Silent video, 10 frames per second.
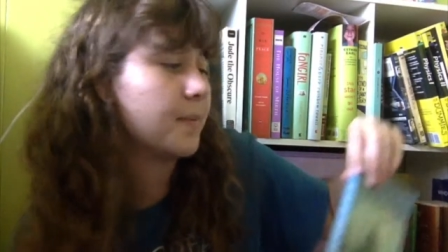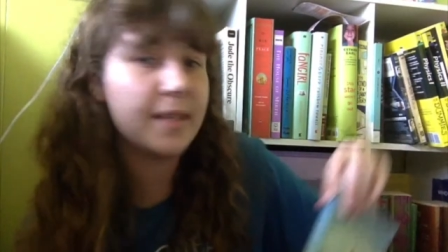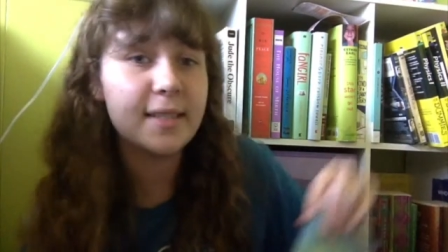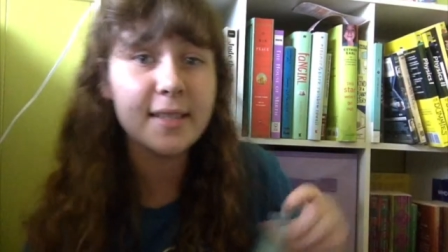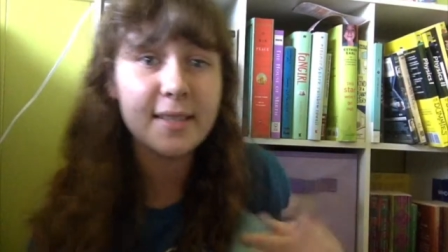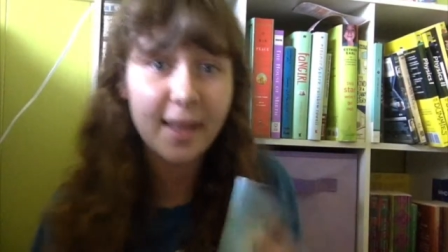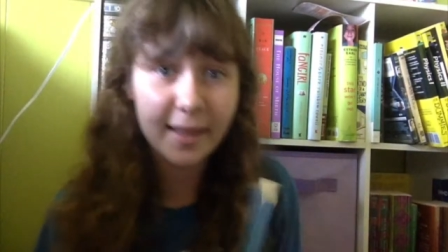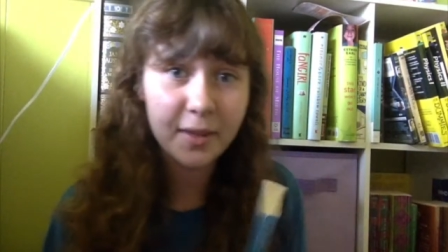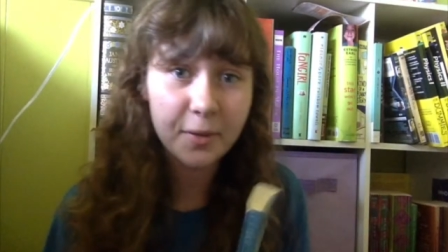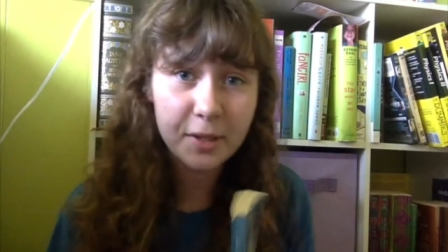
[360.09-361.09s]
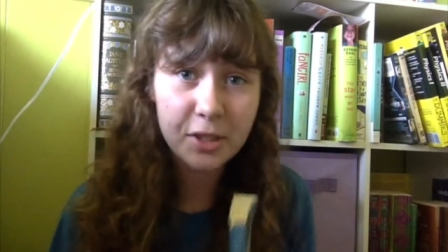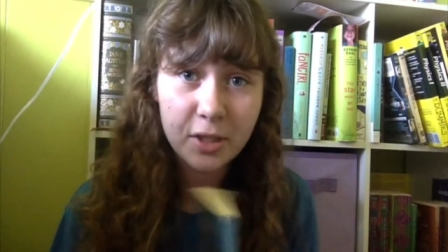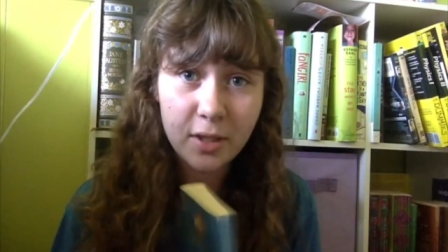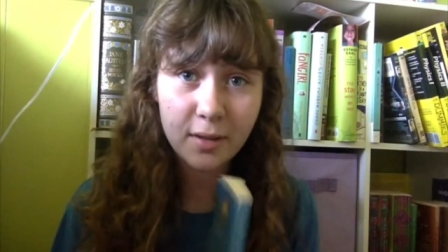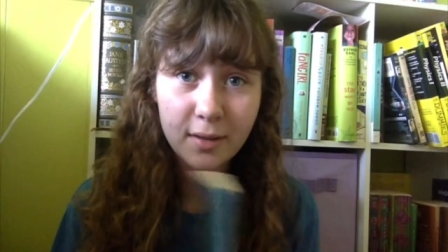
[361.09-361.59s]
this is like the
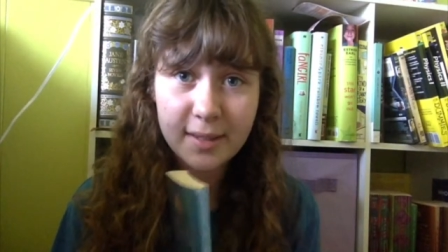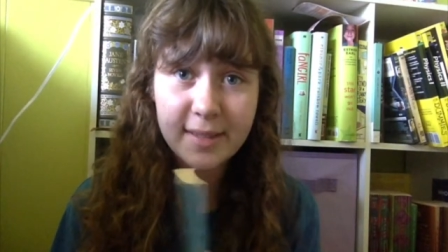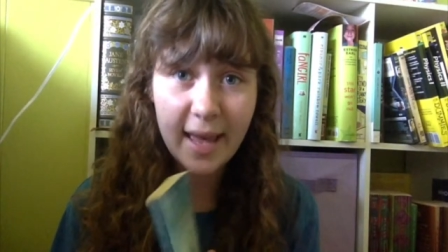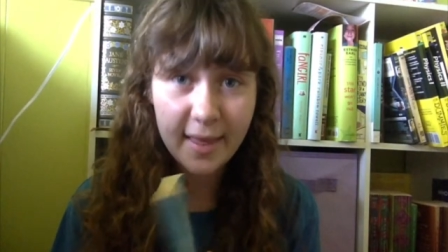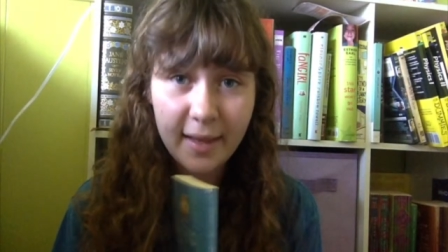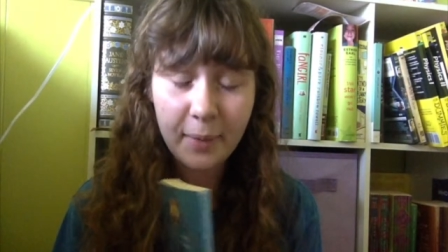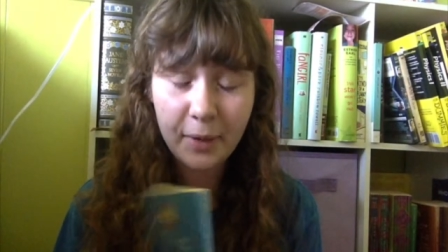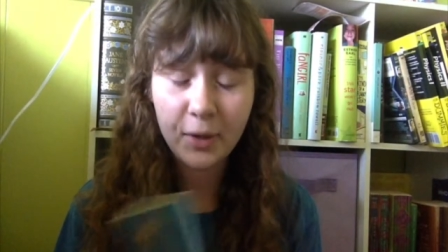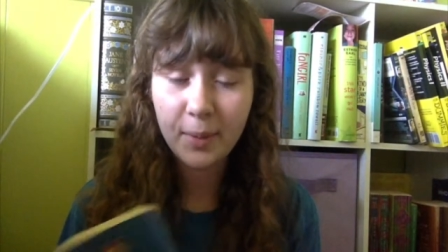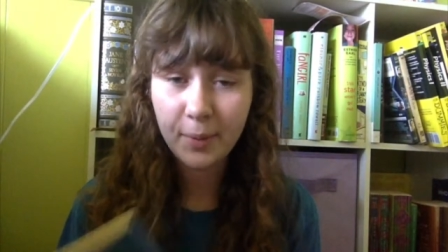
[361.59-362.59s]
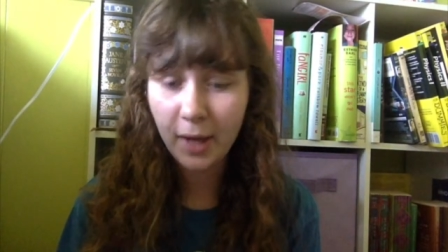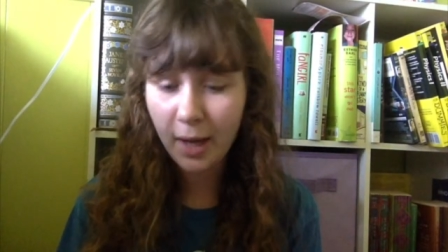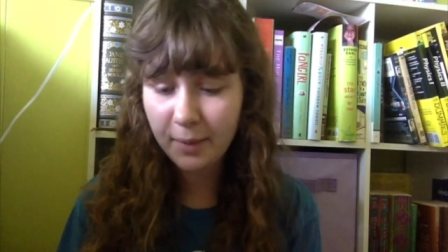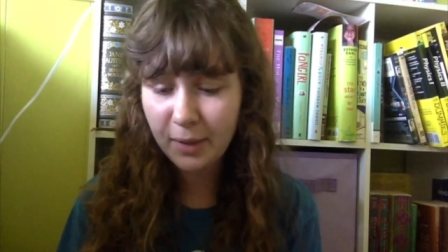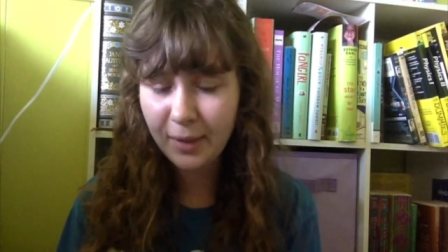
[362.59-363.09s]
original set that my grandpa got me